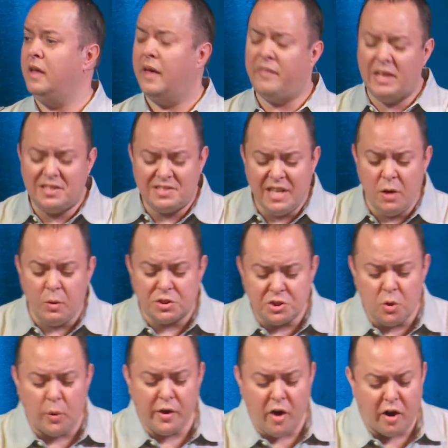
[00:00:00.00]
And they see what's
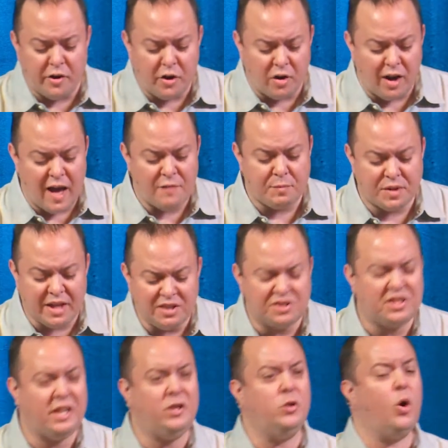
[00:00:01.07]
going on in your life, but they
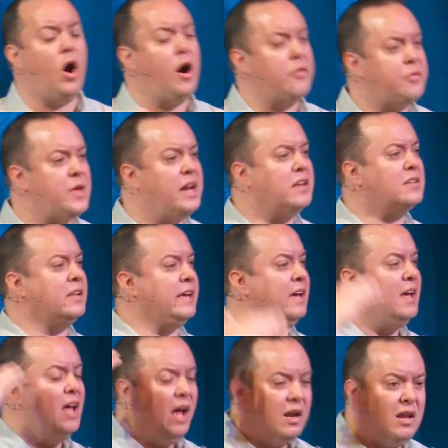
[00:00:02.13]
see you authentically
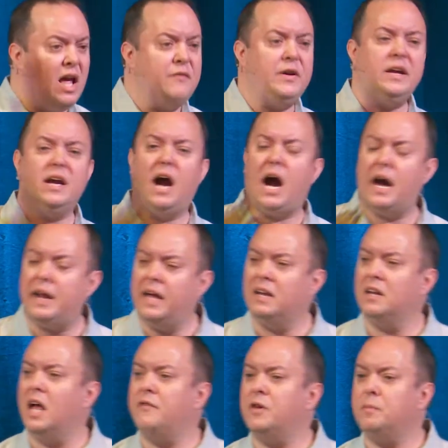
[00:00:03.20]
loving God
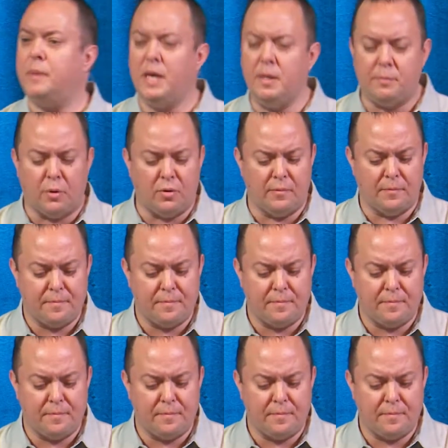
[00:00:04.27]
and loving people.